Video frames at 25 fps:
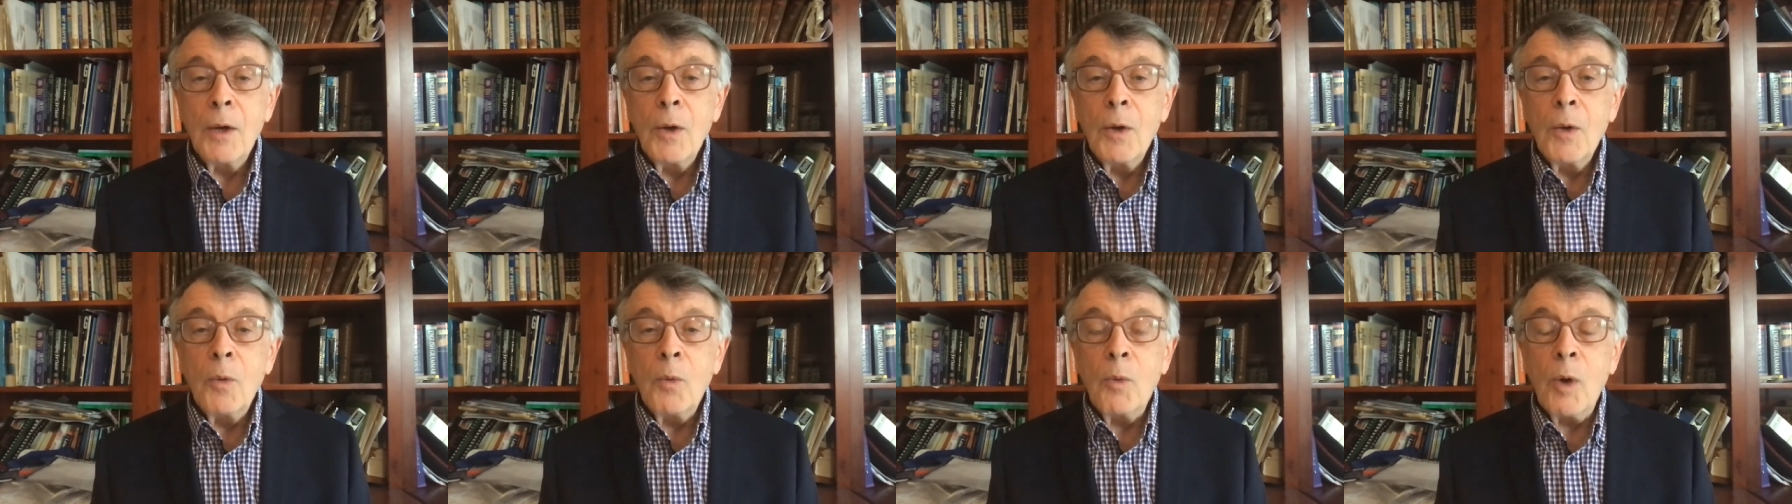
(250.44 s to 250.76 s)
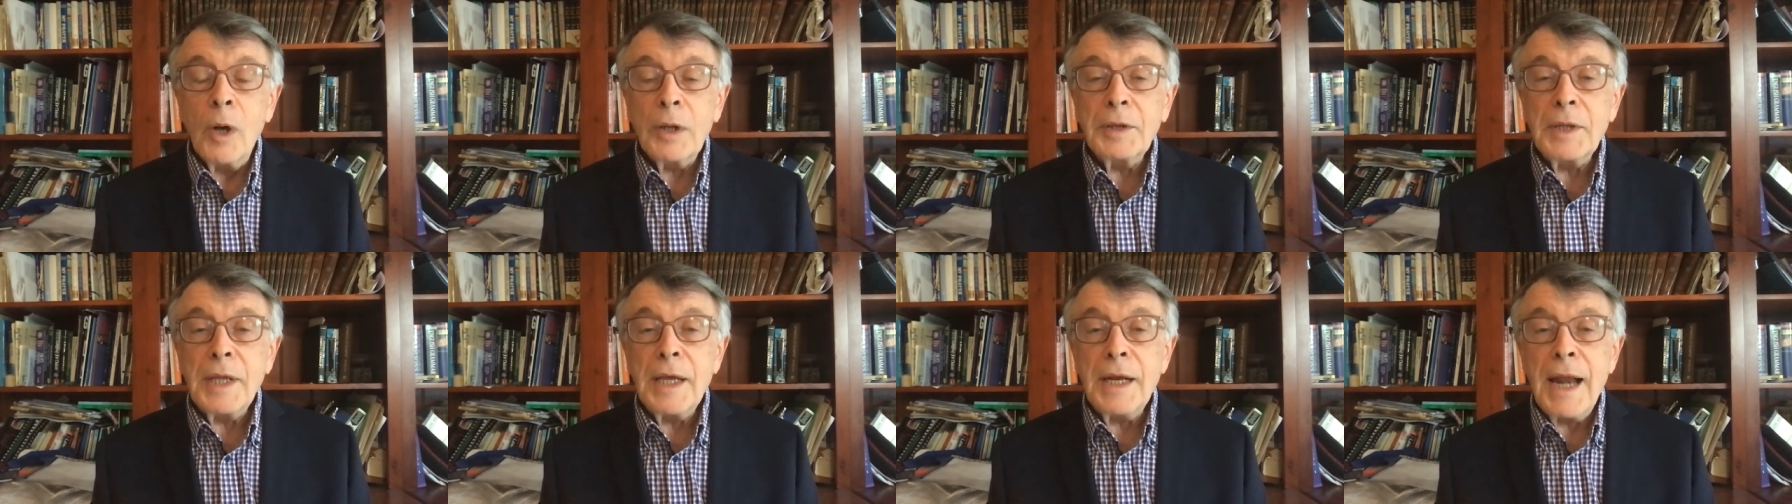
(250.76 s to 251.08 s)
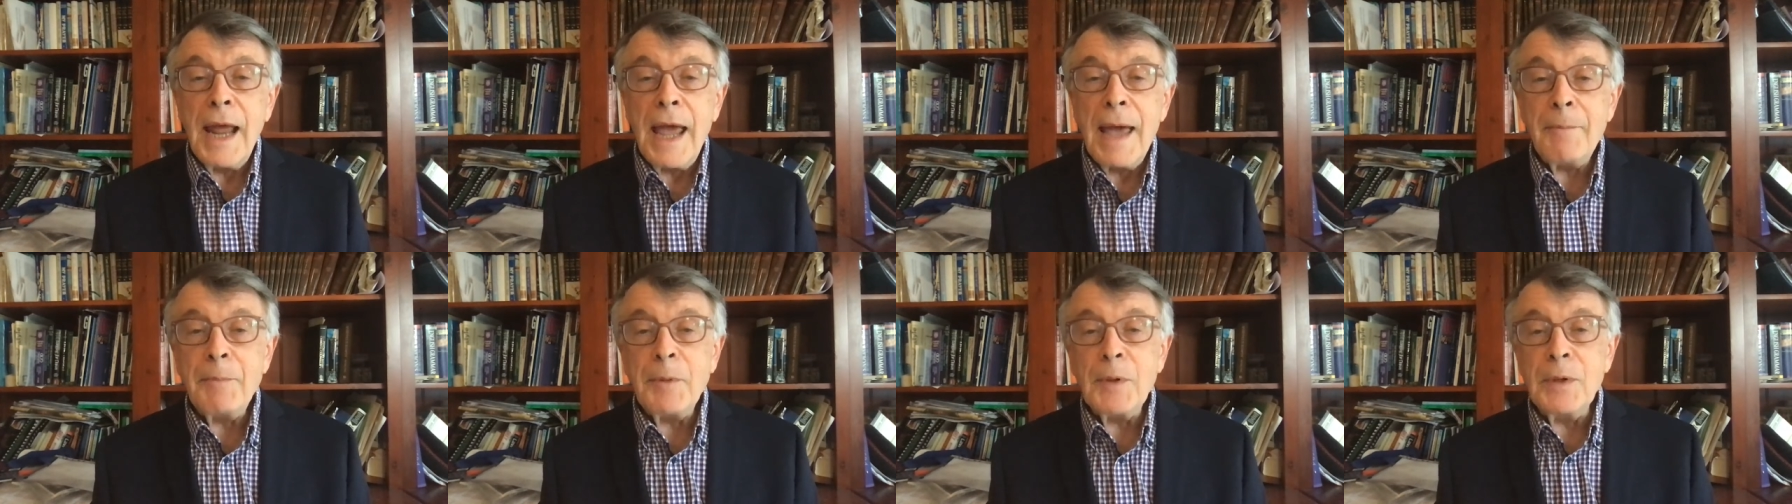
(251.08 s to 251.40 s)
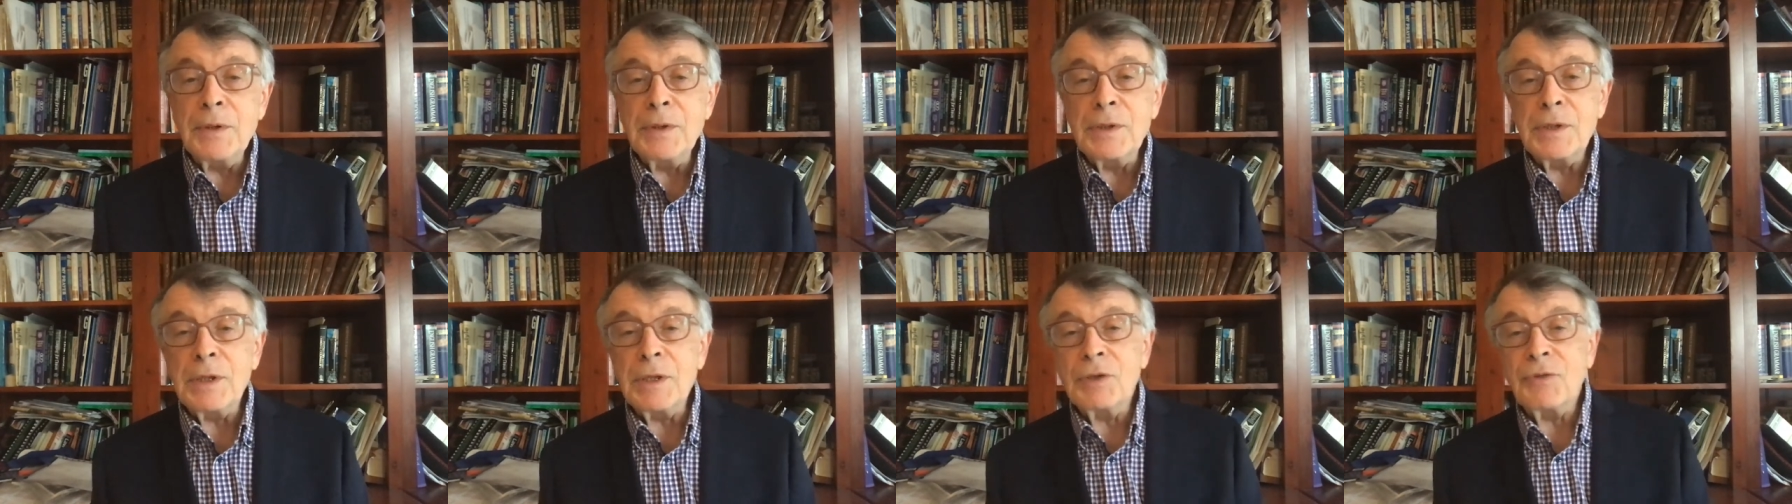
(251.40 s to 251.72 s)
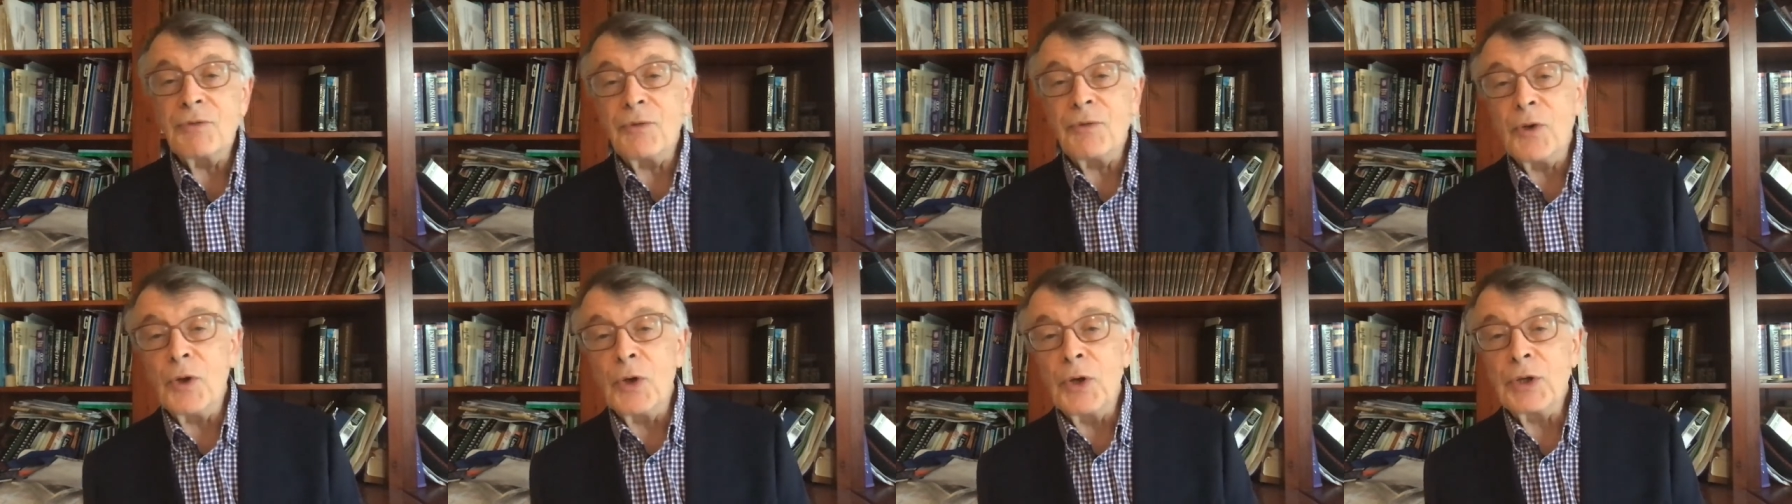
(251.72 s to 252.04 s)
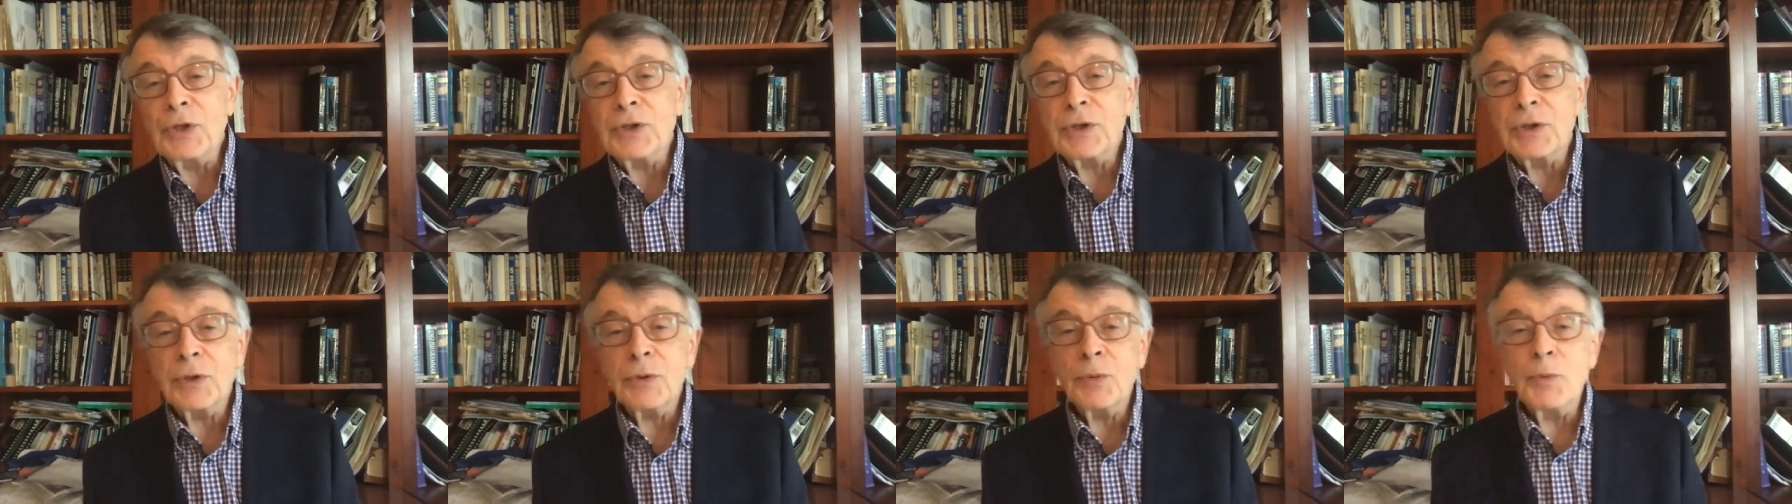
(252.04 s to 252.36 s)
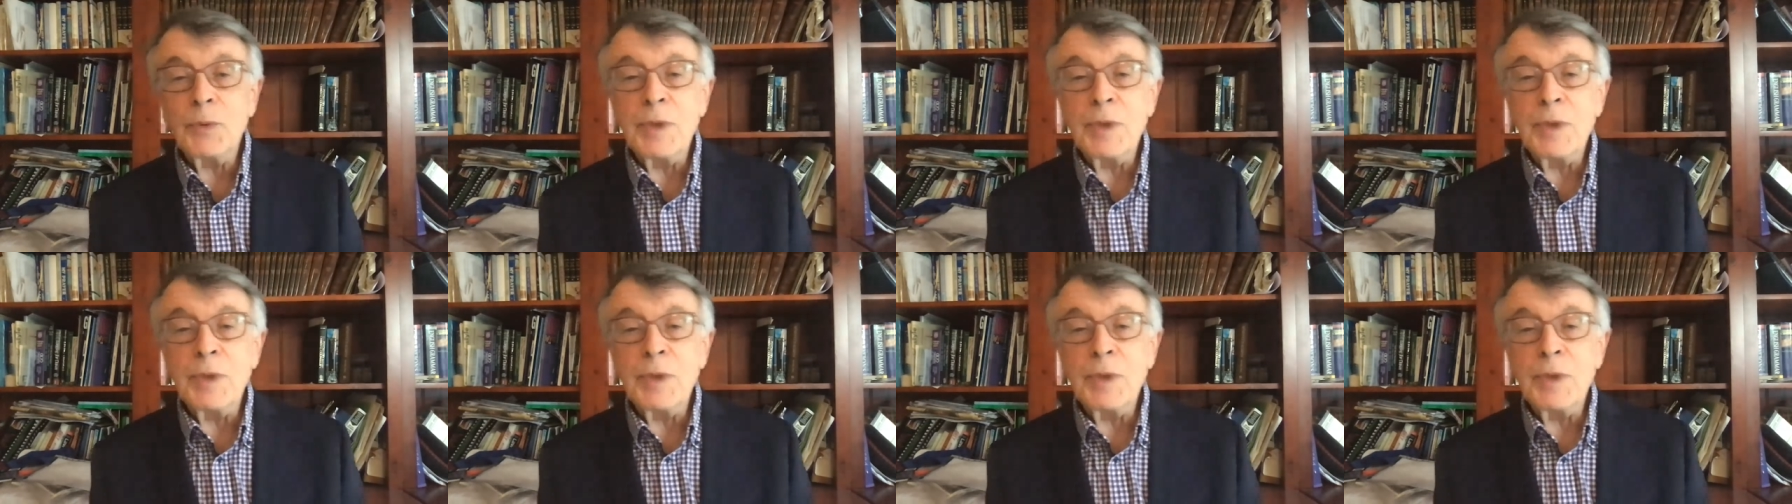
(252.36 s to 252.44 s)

What then happens is first